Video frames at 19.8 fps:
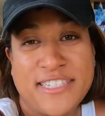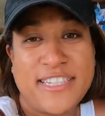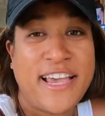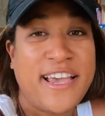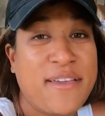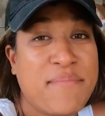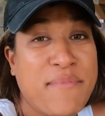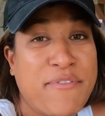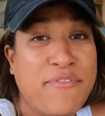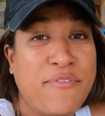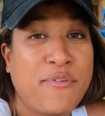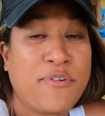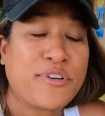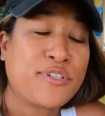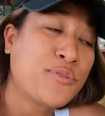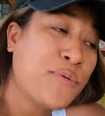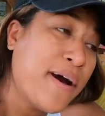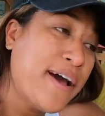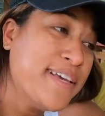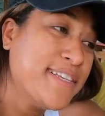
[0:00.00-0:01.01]
this hike before
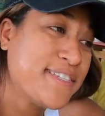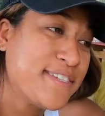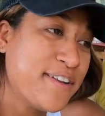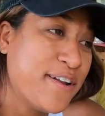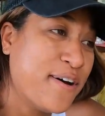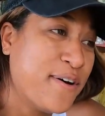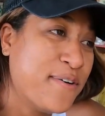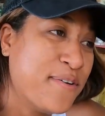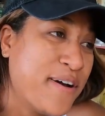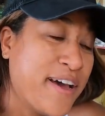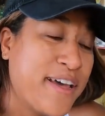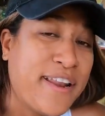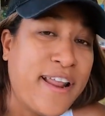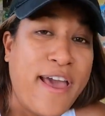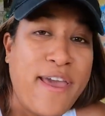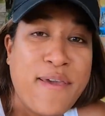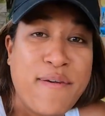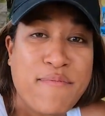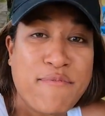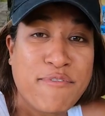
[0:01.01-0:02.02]
twice now, and
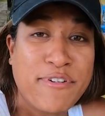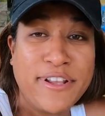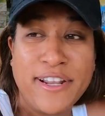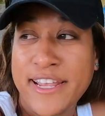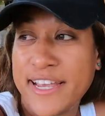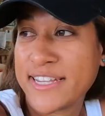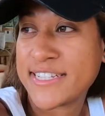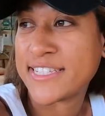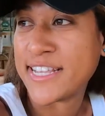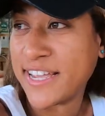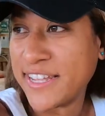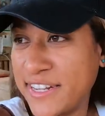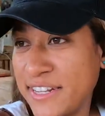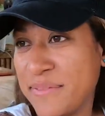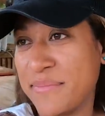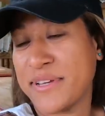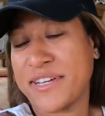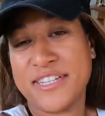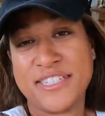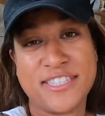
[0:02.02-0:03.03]
I am really
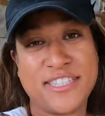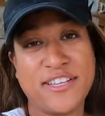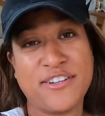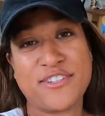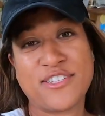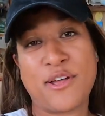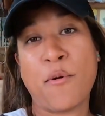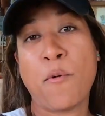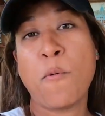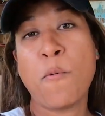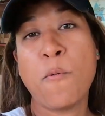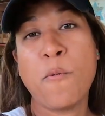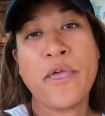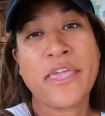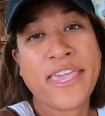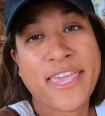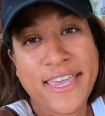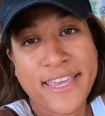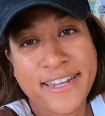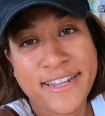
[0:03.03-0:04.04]
excited because there's a
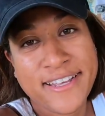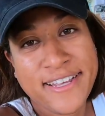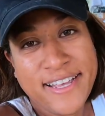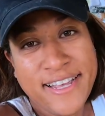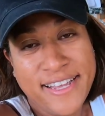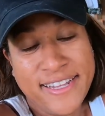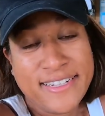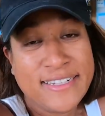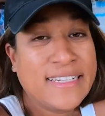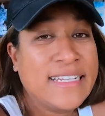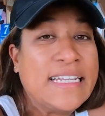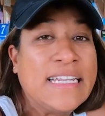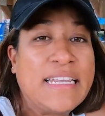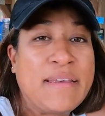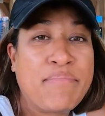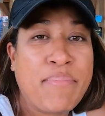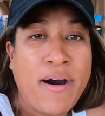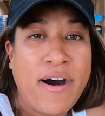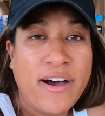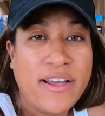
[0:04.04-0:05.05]
wicked
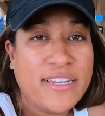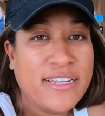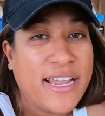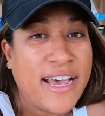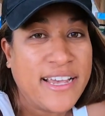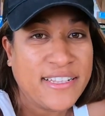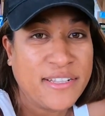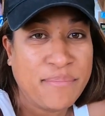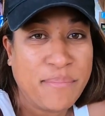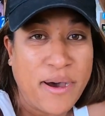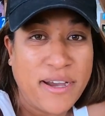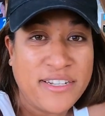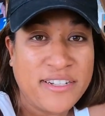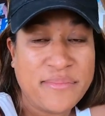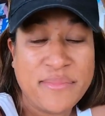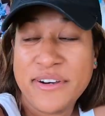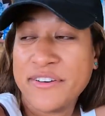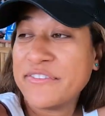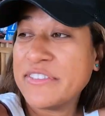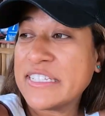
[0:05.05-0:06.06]
lily pond at the
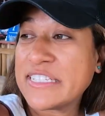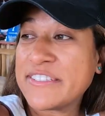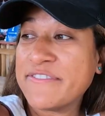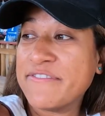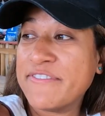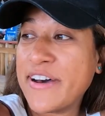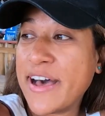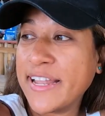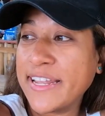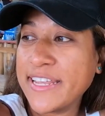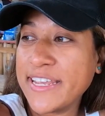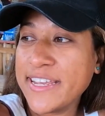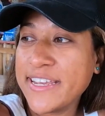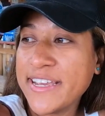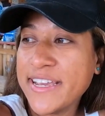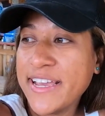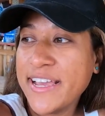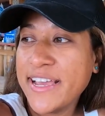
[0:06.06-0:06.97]
bottom of this valley.